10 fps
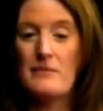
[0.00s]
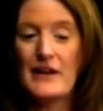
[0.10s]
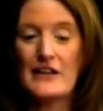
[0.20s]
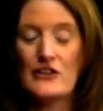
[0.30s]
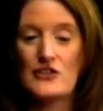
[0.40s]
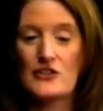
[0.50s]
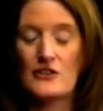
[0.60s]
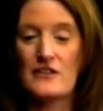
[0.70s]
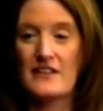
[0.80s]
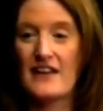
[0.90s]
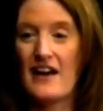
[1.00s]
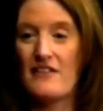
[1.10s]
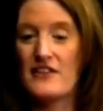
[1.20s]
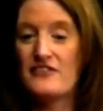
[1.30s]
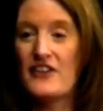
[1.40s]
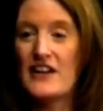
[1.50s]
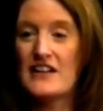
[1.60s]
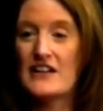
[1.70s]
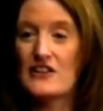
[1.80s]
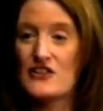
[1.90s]
making sure that they have the
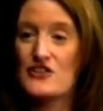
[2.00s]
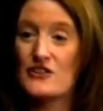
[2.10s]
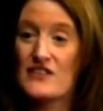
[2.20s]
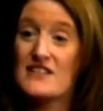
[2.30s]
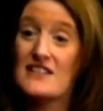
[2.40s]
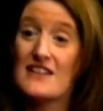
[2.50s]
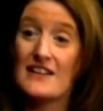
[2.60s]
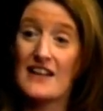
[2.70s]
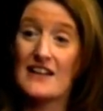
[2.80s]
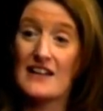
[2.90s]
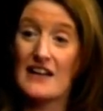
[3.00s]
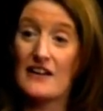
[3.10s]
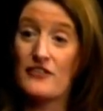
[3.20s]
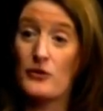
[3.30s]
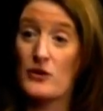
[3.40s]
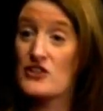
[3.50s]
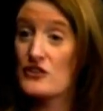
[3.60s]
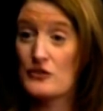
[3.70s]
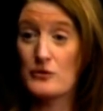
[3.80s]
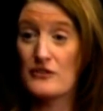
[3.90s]
funding and the services that they need for
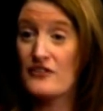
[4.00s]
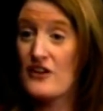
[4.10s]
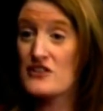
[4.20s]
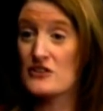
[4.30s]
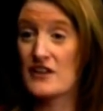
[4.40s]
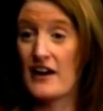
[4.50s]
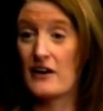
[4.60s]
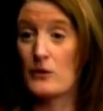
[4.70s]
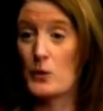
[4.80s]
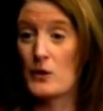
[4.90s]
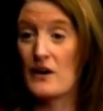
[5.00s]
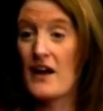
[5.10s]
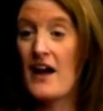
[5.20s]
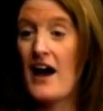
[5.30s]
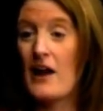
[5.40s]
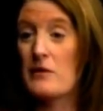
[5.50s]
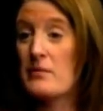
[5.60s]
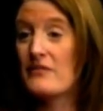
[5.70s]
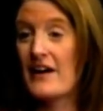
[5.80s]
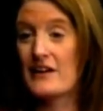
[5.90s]
children who are in foster care, or how do we
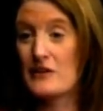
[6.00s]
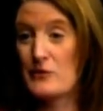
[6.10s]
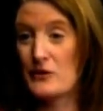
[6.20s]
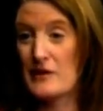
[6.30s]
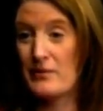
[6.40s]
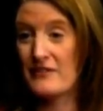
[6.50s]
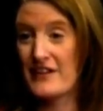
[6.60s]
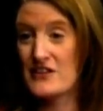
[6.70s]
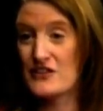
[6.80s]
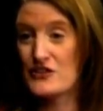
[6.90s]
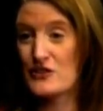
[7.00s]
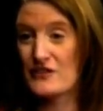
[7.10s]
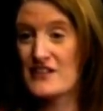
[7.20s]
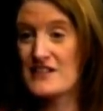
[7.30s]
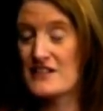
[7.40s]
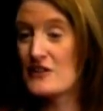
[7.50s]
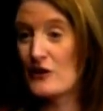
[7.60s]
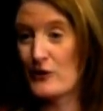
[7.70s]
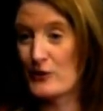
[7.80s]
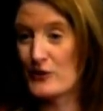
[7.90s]
provide community prevention services in
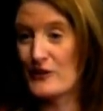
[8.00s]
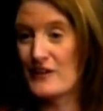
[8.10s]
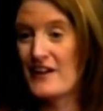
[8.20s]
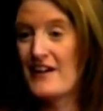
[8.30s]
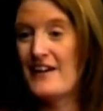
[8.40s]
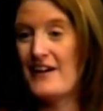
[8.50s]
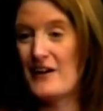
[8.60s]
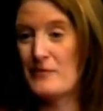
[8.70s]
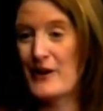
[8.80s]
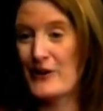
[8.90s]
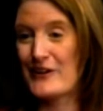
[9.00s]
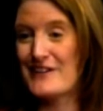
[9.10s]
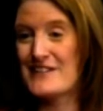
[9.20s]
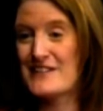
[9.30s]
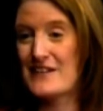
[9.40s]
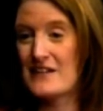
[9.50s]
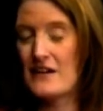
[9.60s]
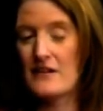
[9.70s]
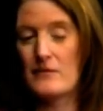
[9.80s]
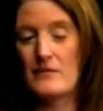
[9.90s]
our local um, areas. And
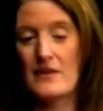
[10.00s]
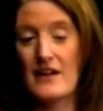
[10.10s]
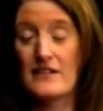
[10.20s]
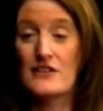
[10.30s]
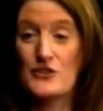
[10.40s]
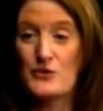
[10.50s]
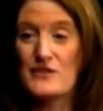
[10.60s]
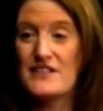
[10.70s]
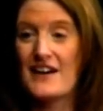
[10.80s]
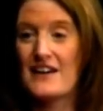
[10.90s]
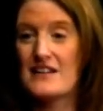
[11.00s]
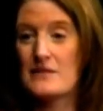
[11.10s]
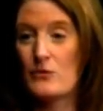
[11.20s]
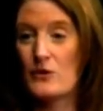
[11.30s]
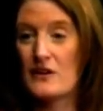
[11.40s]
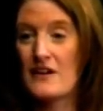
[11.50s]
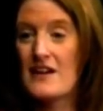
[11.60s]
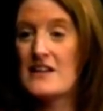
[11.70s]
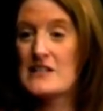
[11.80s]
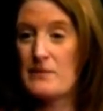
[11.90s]
um, on the school side, it's more
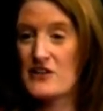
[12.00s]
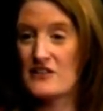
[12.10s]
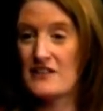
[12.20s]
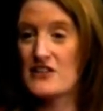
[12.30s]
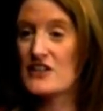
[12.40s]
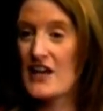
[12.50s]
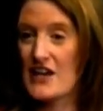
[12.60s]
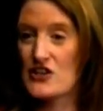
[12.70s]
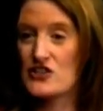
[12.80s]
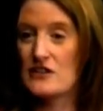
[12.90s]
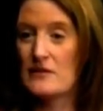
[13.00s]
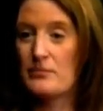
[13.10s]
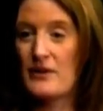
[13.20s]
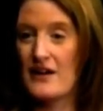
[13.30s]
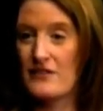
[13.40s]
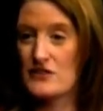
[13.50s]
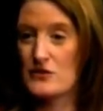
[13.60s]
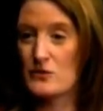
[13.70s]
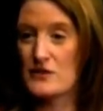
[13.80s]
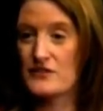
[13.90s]
special education, private
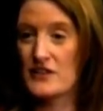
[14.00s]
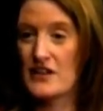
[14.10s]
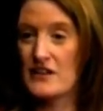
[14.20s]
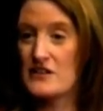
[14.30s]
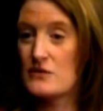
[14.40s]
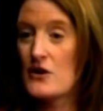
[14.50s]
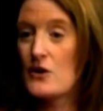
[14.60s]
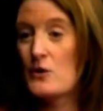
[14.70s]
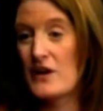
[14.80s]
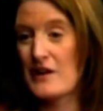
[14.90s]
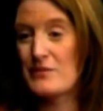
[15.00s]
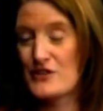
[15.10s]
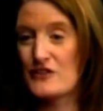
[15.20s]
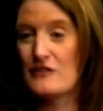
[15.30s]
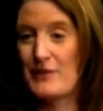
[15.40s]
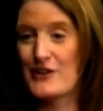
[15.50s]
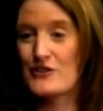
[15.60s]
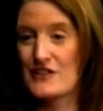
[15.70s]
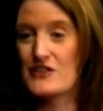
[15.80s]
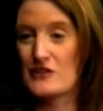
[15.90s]
schools for kids who can't be served by
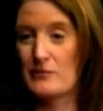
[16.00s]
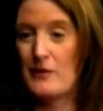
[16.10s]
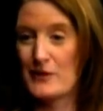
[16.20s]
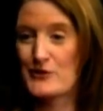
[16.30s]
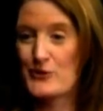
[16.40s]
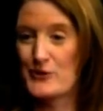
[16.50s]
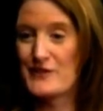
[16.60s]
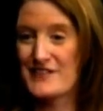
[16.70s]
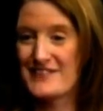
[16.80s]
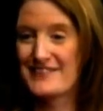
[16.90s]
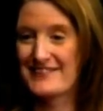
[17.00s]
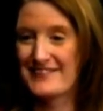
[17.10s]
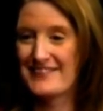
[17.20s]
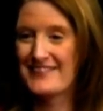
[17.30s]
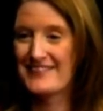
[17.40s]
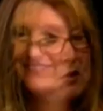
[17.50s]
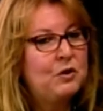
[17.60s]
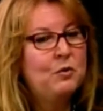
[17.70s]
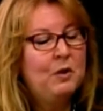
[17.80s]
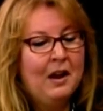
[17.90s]
traditional public schools. Wow. So
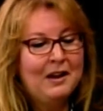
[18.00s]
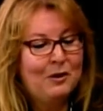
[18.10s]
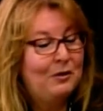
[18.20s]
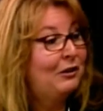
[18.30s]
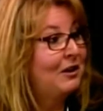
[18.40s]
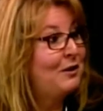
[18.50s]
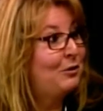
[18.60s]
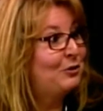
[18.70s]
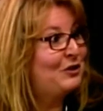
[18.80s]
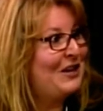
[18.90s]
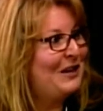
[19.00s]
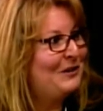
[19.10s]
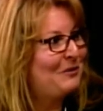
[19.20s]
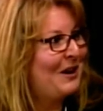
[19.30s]
you, you know, lucky 13, yeah.